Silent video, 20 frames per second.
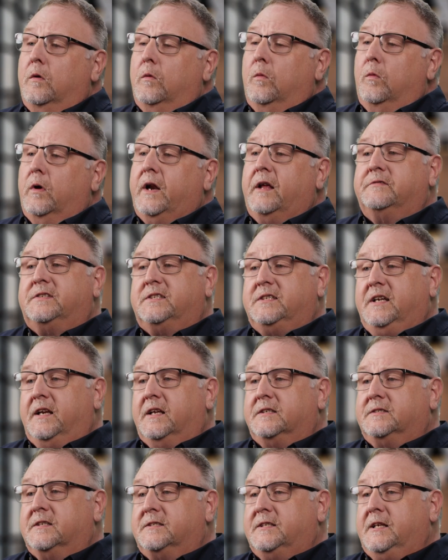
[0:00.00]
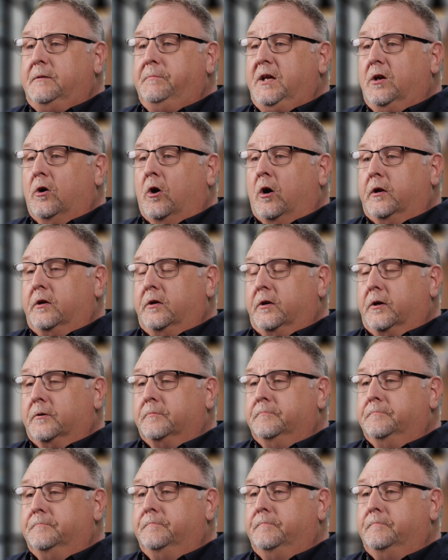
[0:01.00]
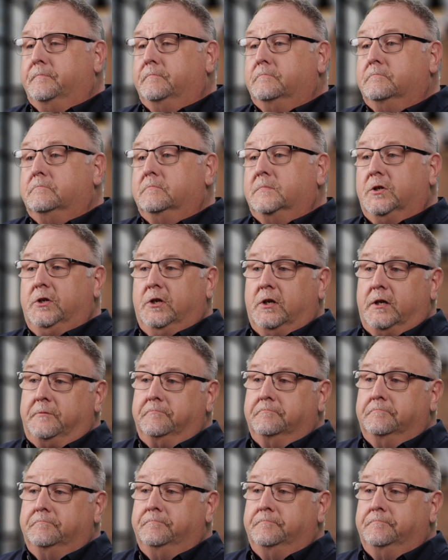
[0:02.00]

What I've seen as a CB auditor, they're good.